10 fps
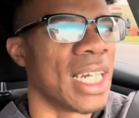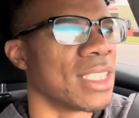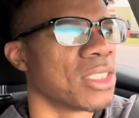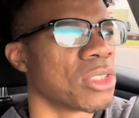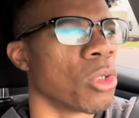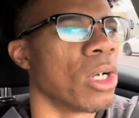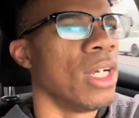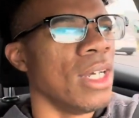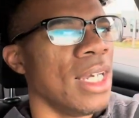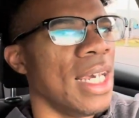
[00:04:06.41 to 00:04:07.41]
at the store.
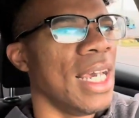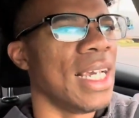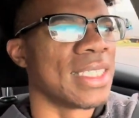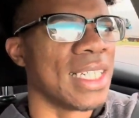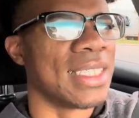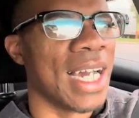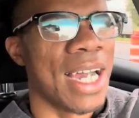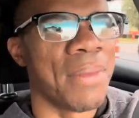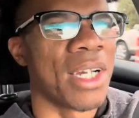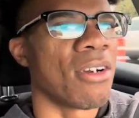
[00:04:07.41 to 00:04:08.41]
As a
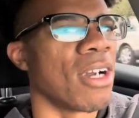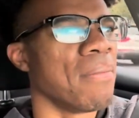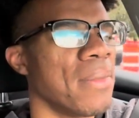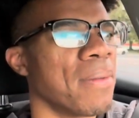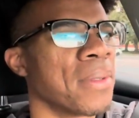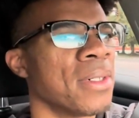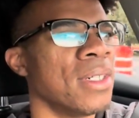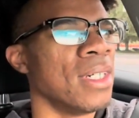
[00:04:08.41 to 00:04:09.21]
Diamond Card member,